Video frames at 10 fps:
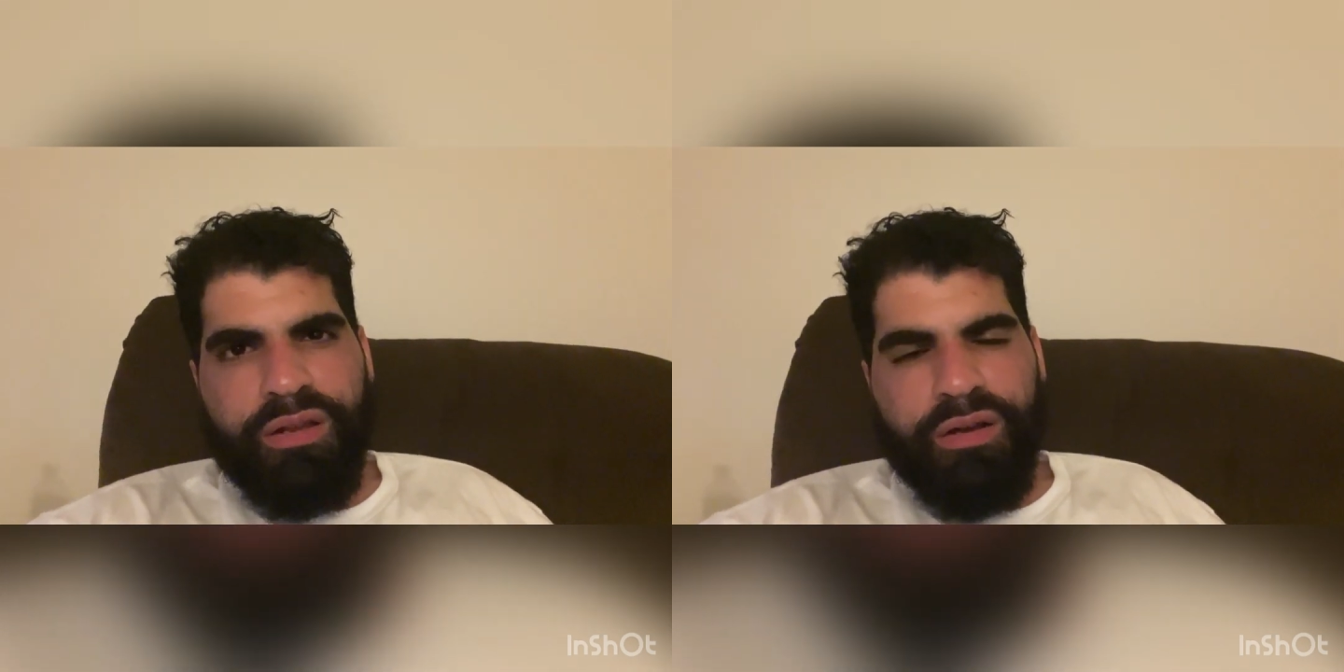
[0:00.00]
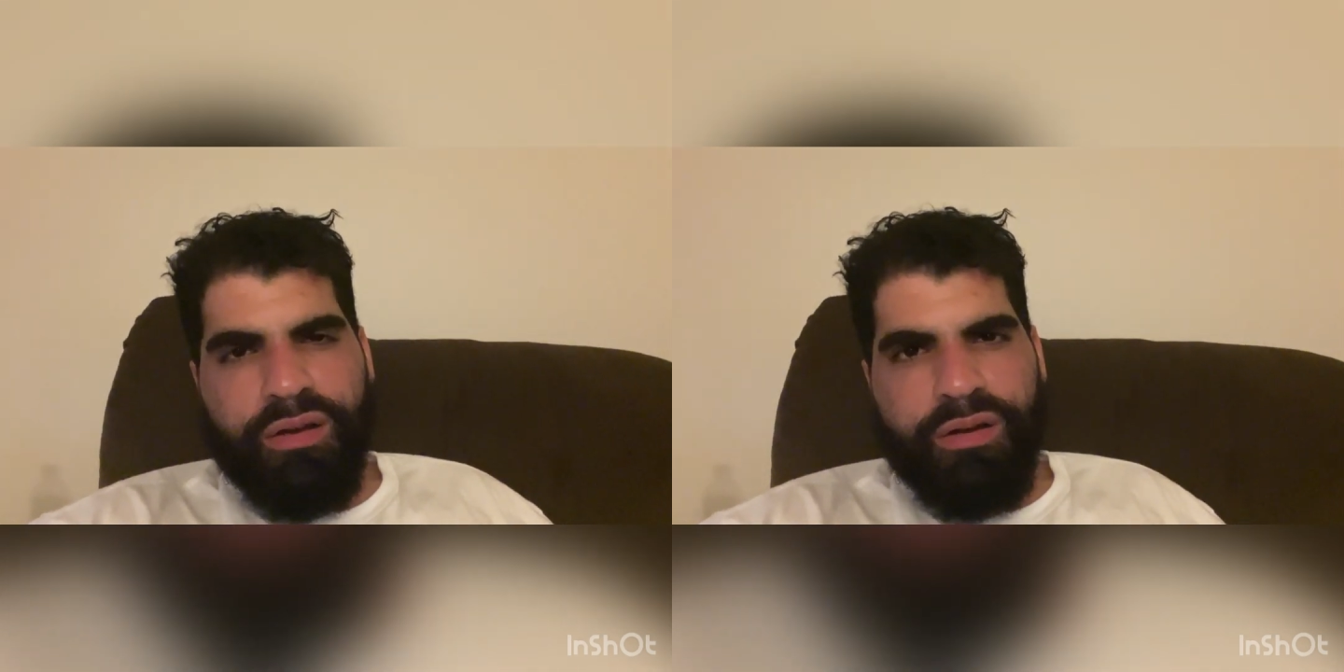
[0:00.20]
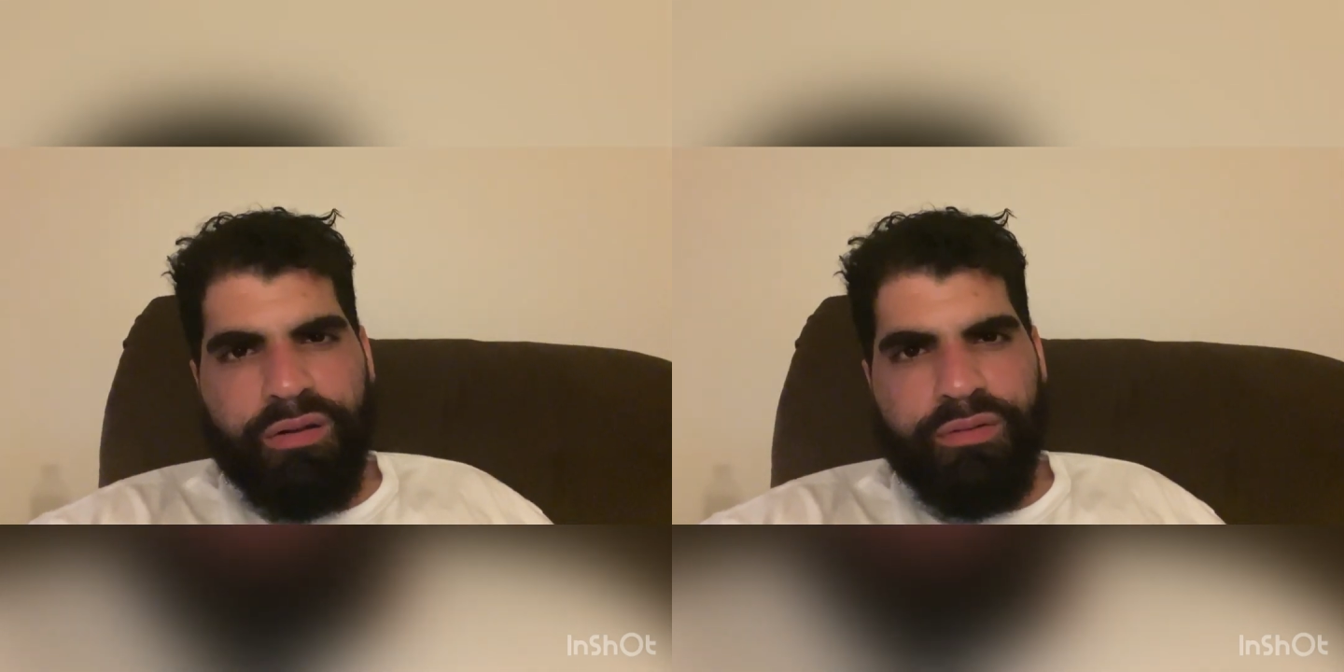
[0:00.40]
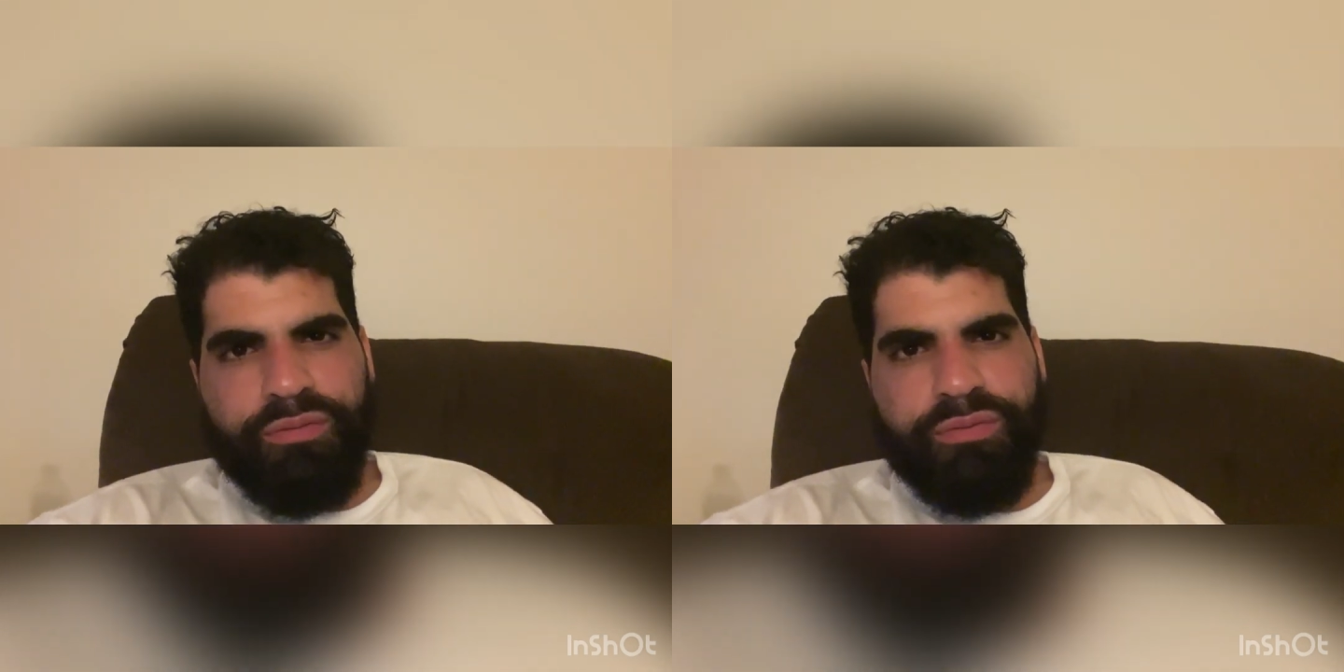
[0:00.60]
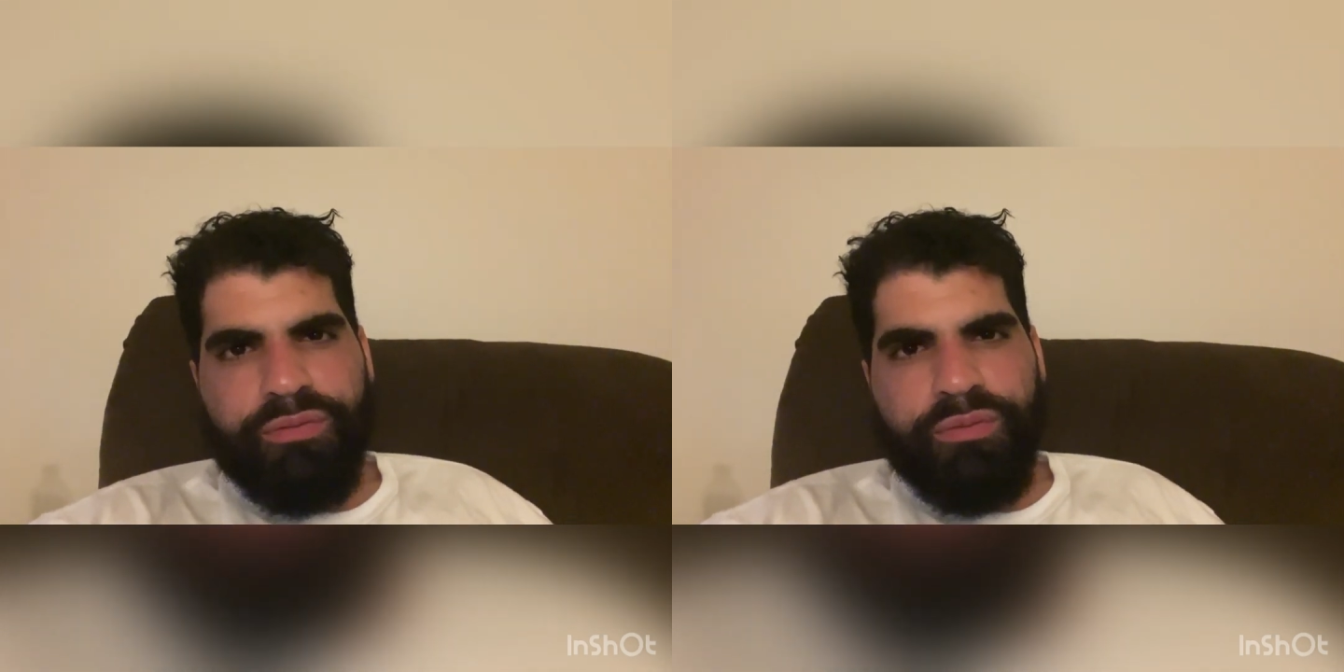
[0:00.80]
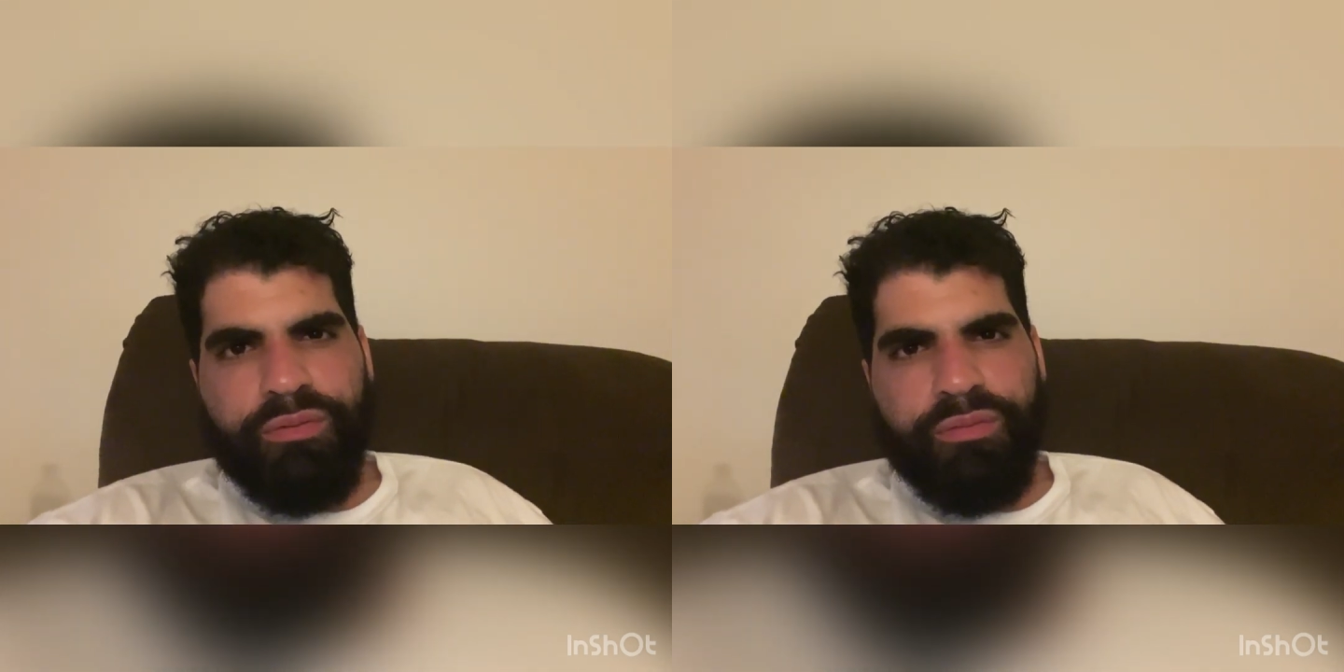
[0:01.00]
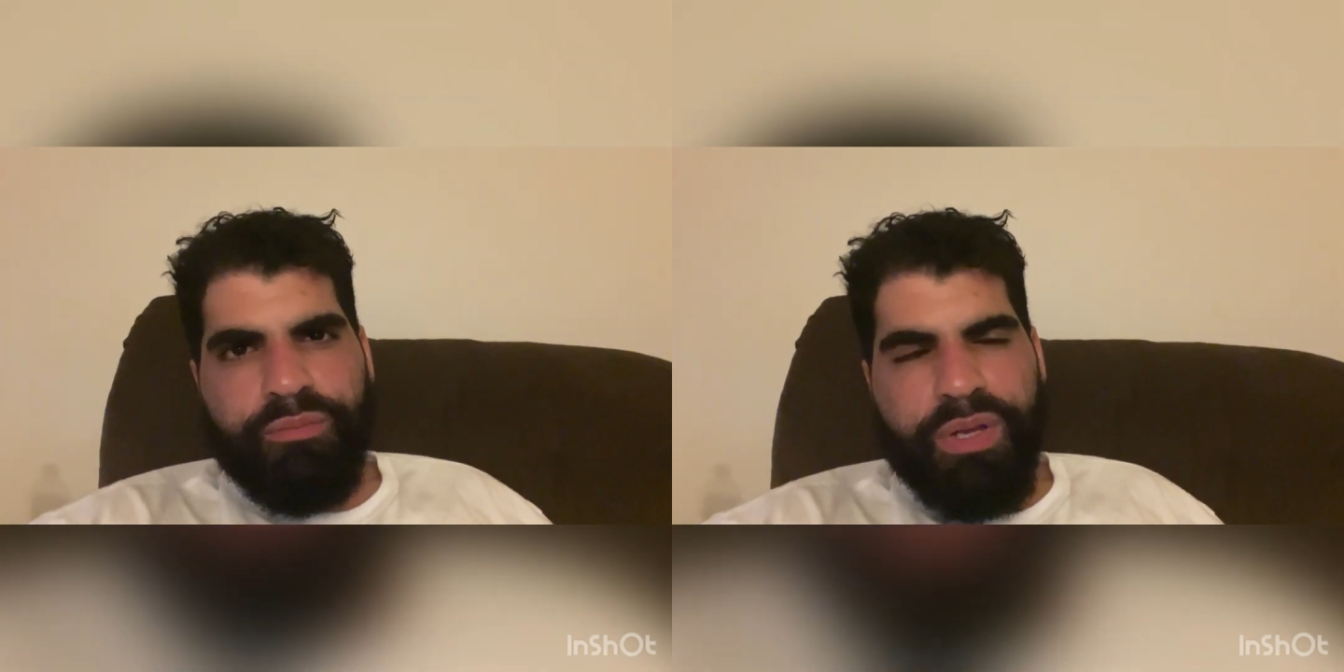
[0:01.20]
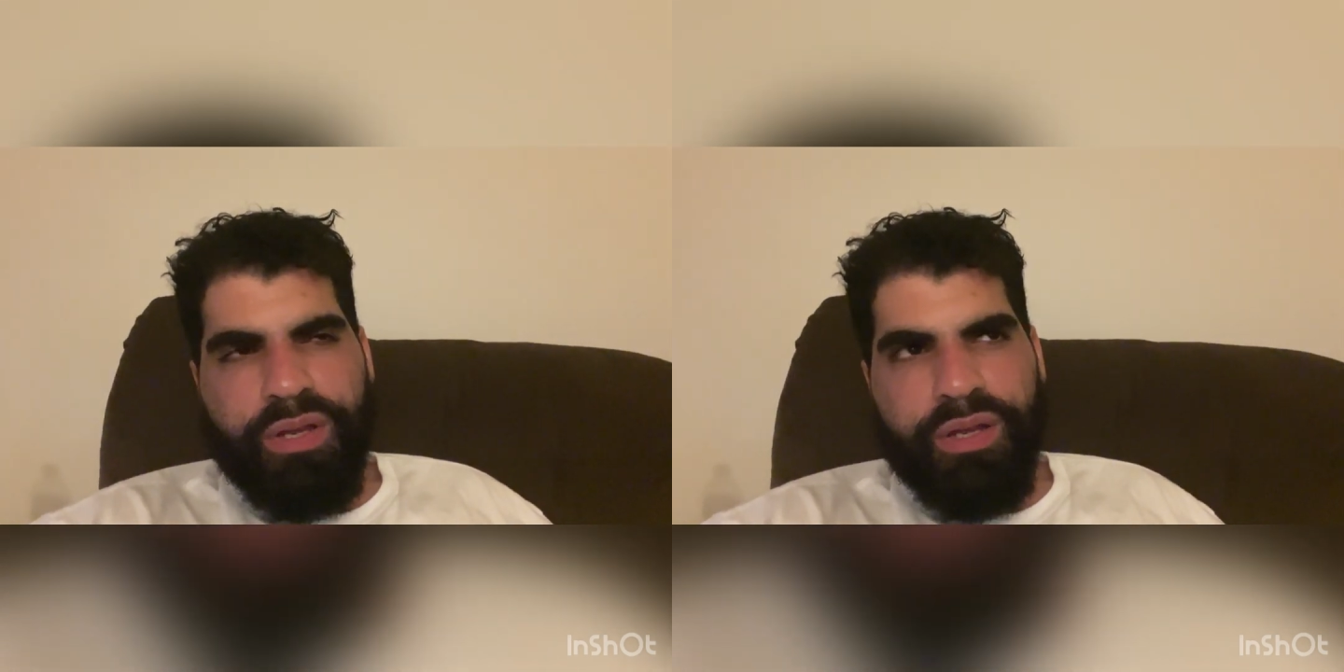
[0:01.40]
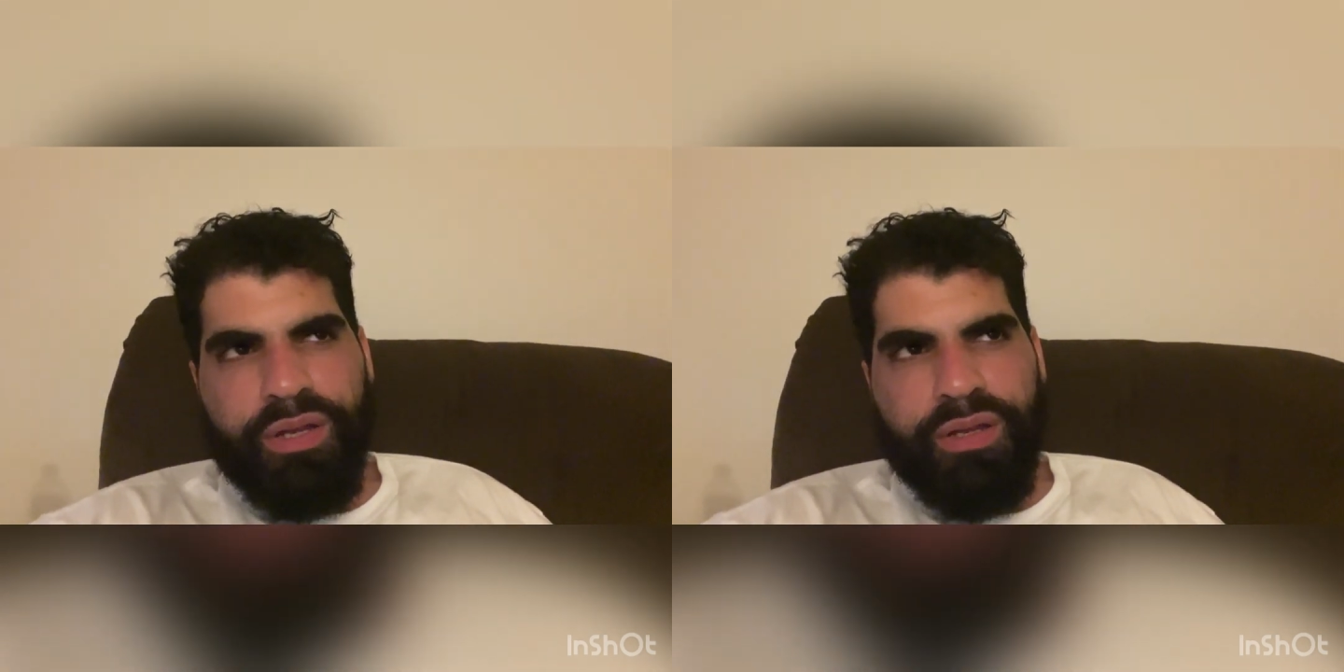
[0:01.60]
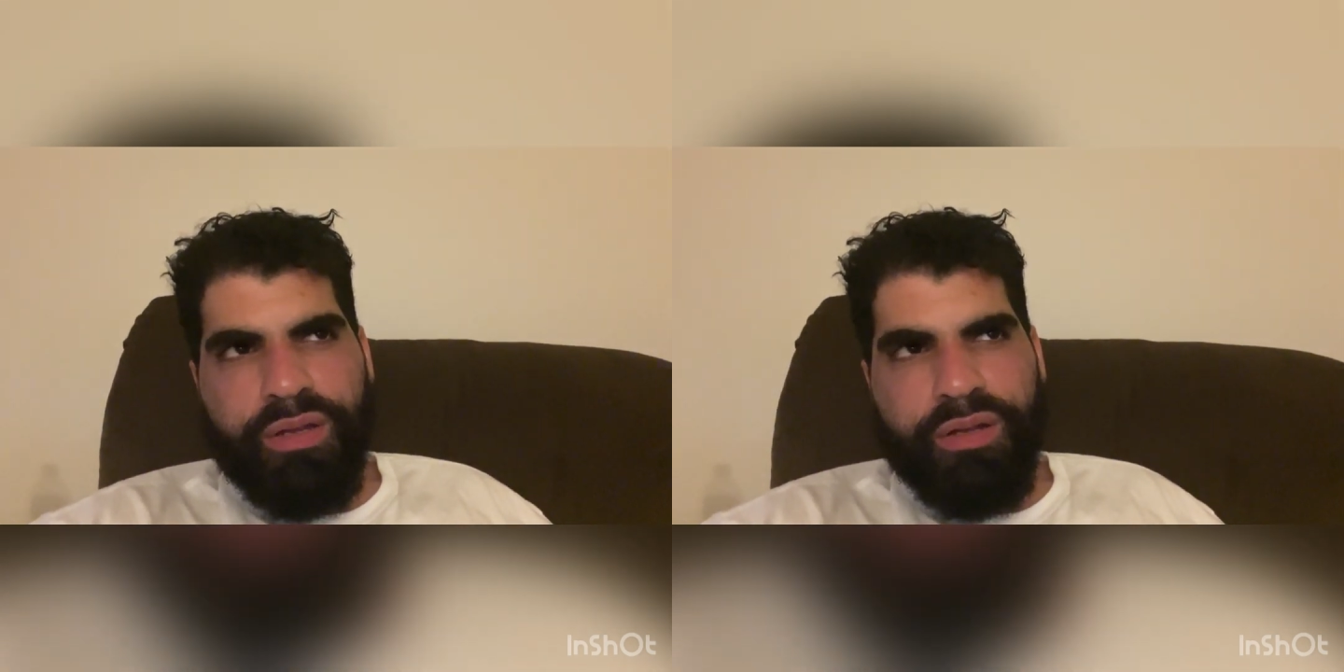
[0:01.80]
of
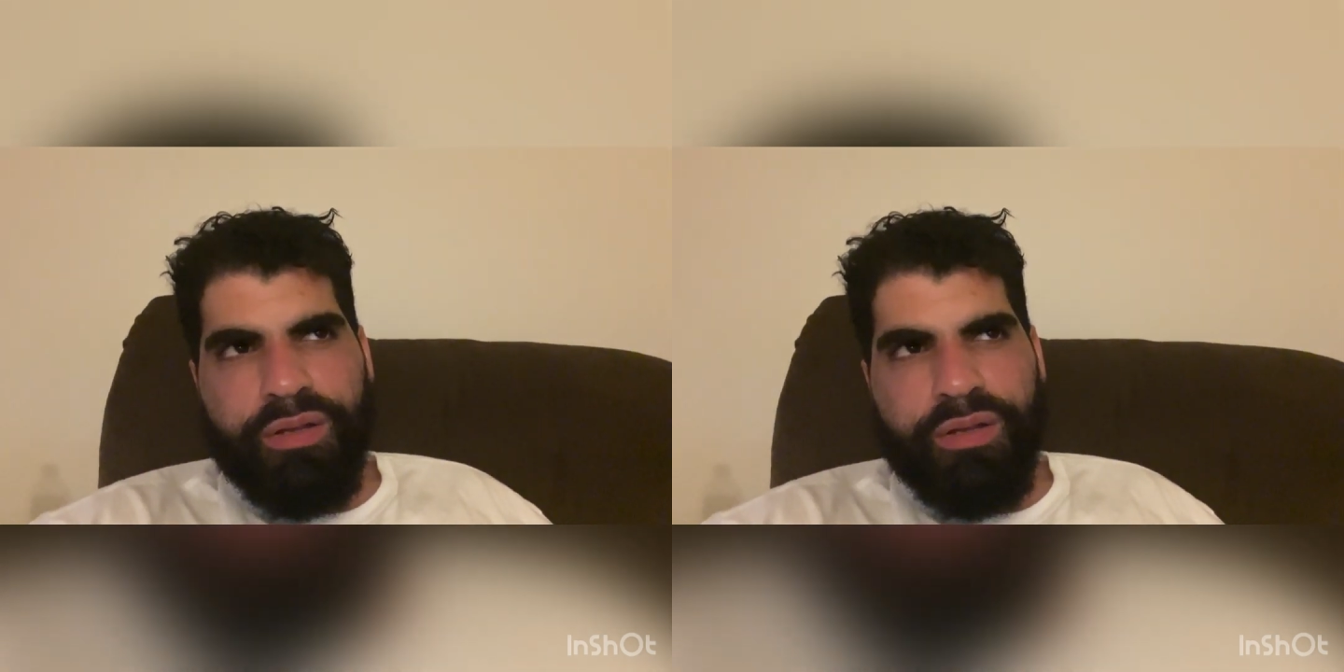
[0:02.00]
being